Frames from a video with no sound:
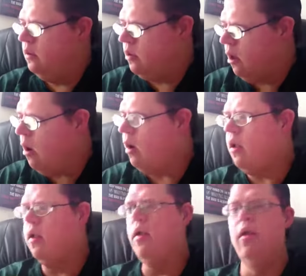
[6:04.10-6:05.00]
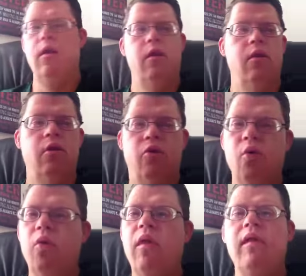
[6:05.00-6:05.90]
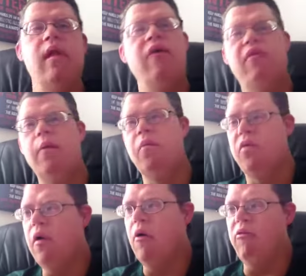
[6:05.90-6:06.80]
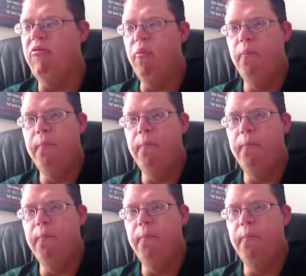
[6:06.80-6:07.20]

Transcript: talking to the devil himself.